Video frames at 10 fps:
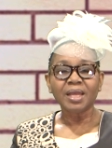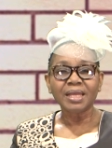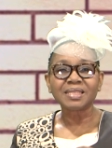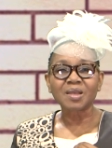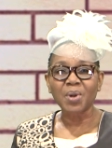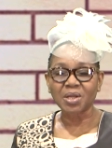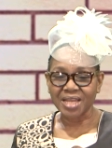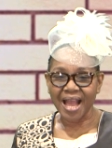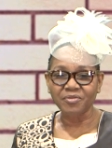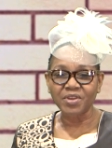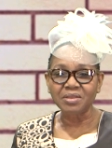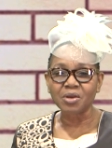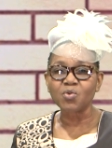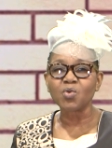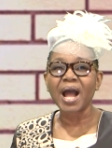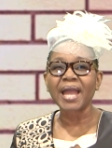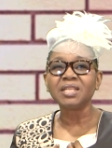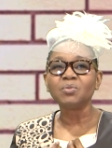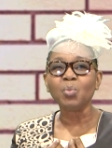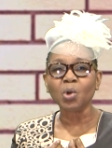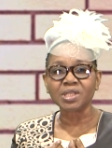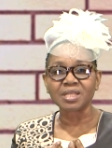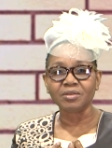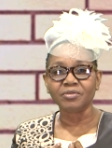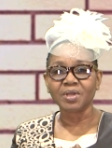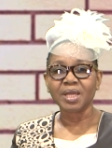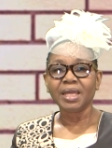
is about having the right motive